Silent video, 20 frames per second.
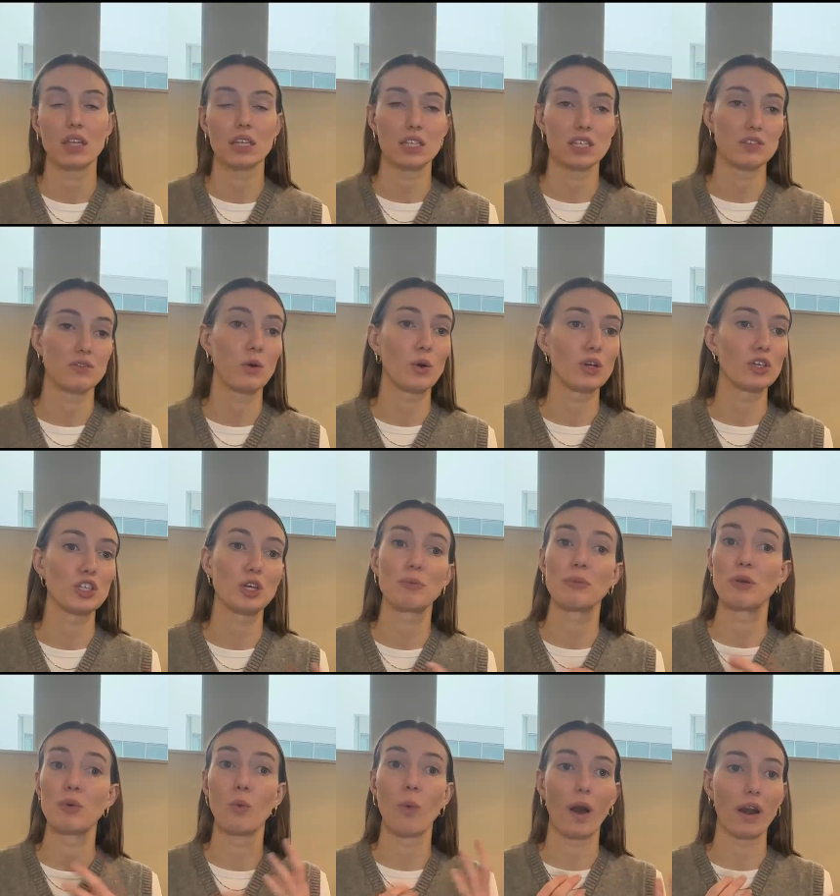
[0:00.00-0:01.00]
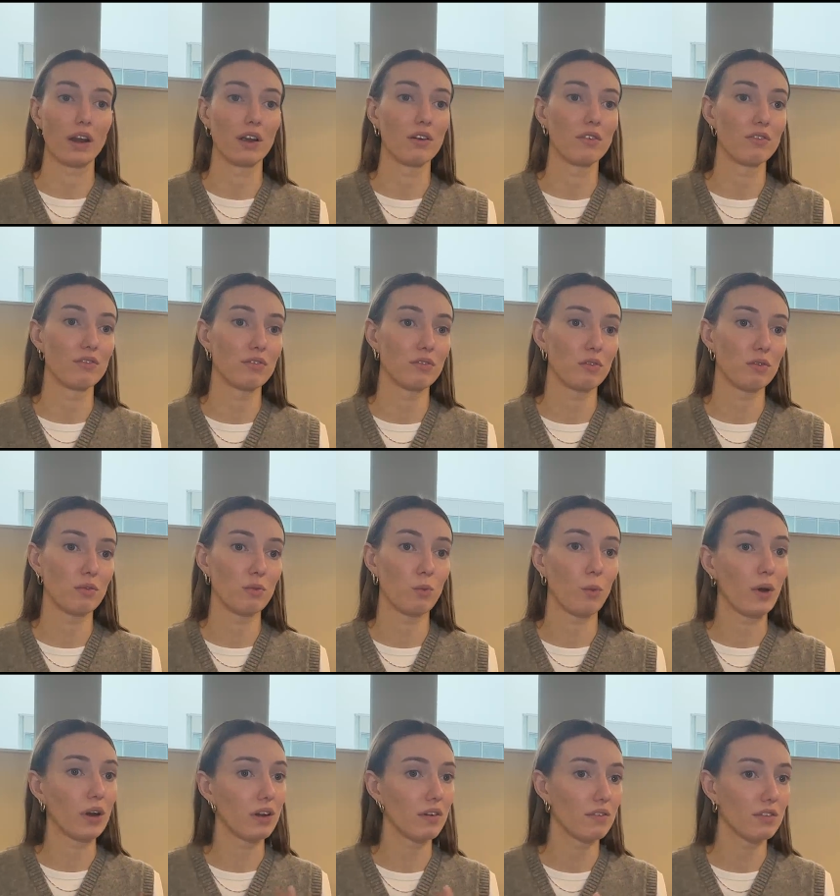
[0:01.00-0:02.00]
This of course could be one of
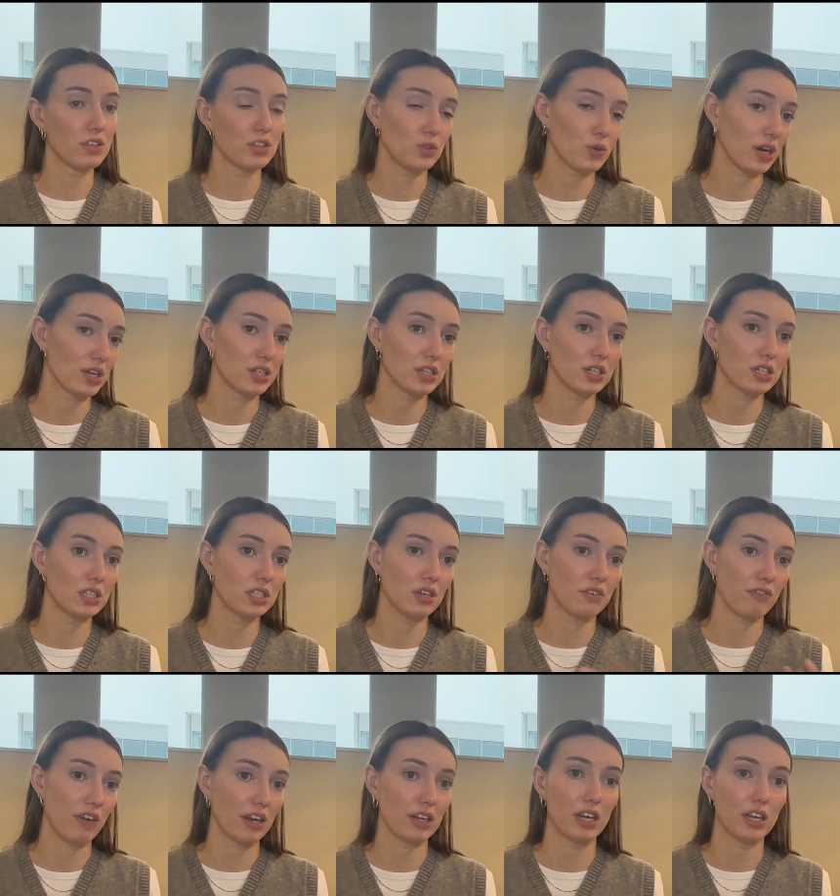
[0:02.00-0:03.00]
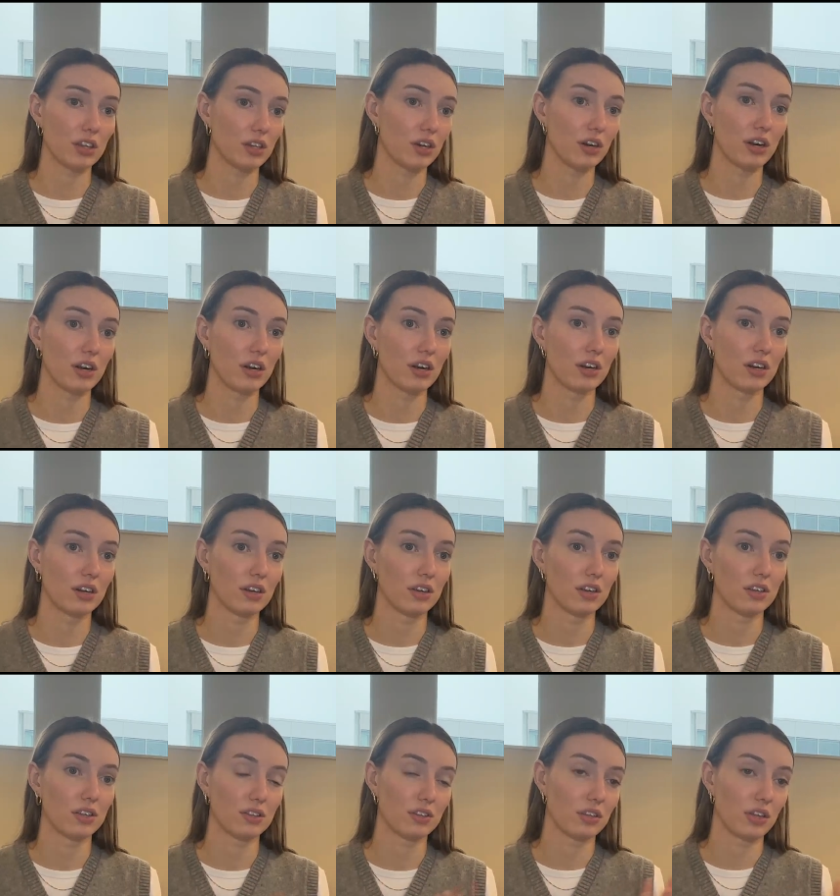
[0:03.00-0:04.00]
one of the stressors affecting their
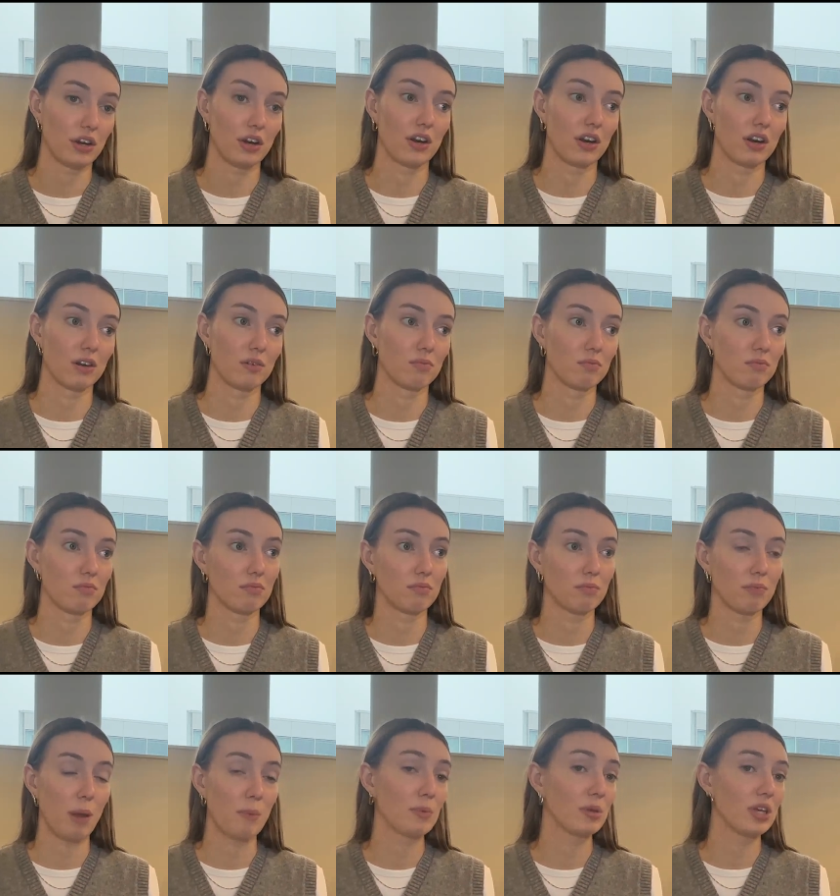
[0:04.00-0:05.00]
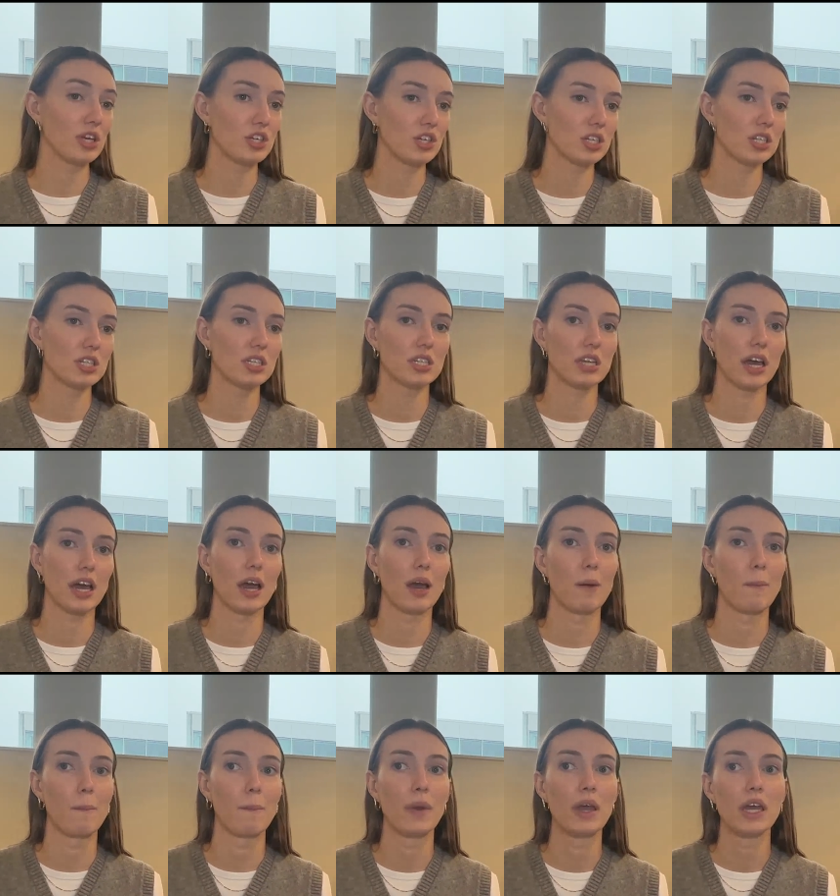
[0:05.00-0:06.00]
their populations.
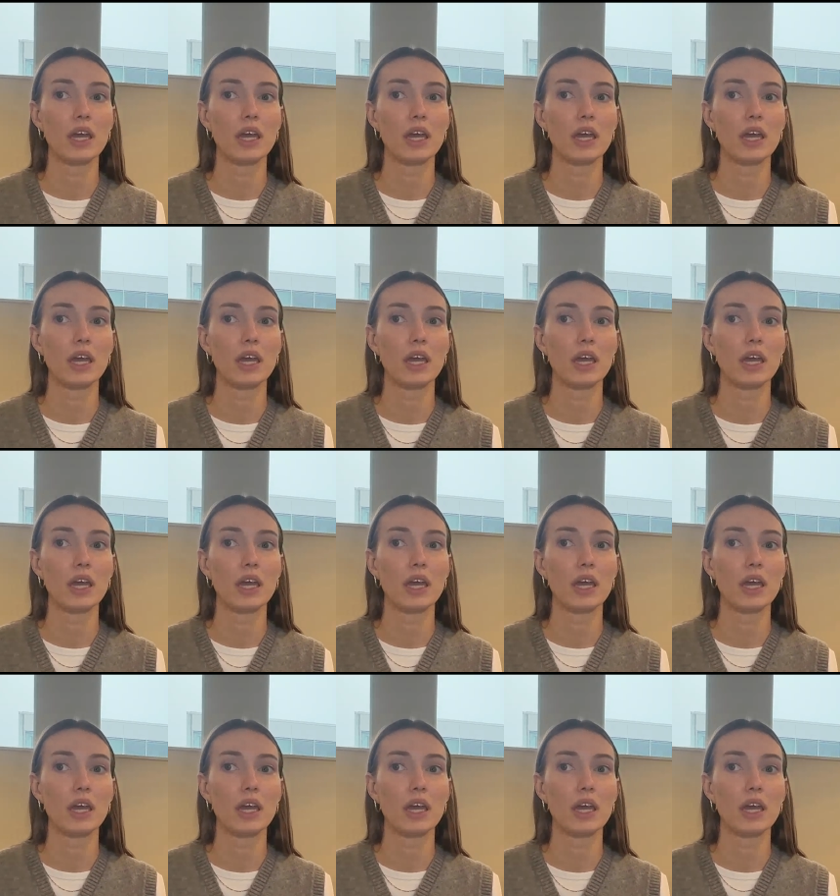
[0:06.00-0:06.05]
Um,